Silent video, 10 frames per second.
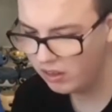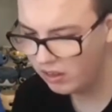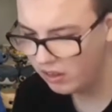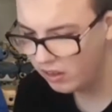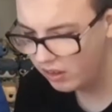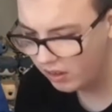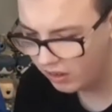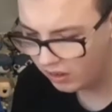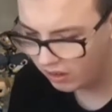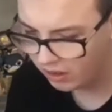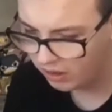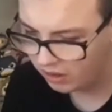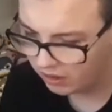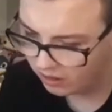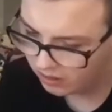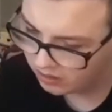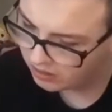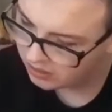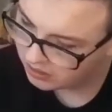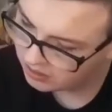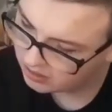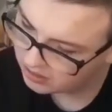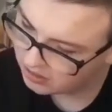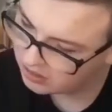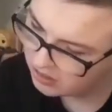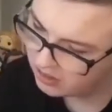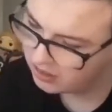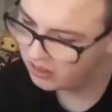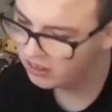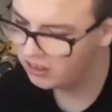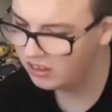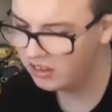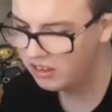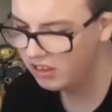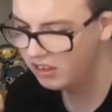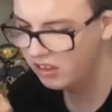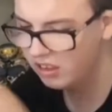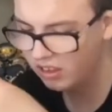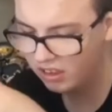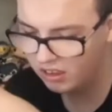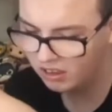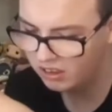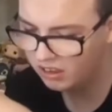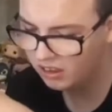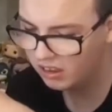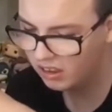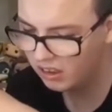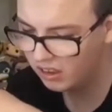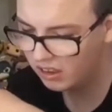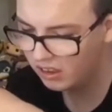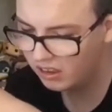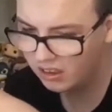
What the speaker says: This person isn't speaking.